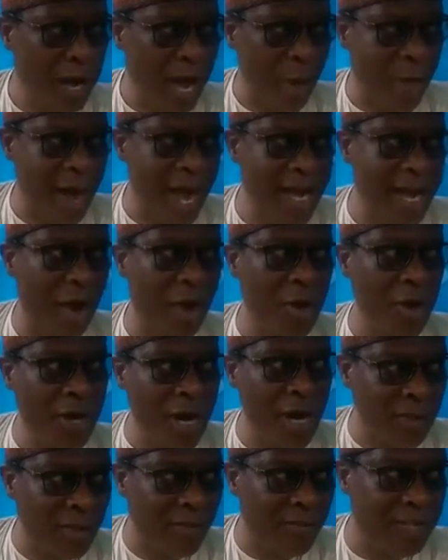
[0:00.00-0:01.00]
while
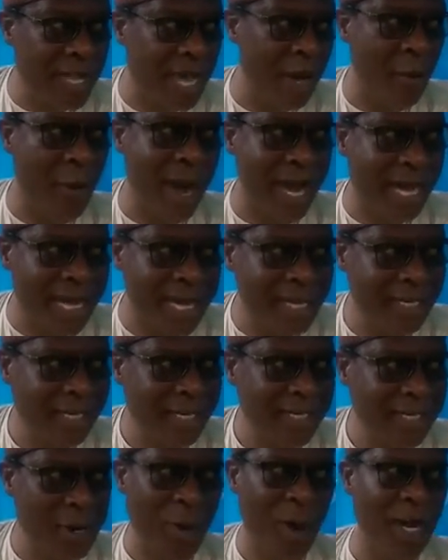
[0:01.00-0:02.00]
100 of them were killed,
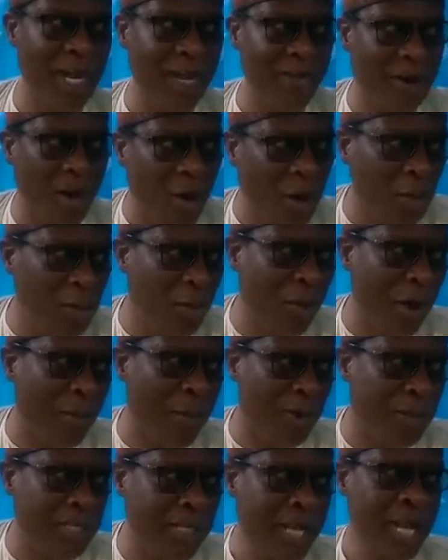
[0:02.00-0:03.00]
they will never got to know about it.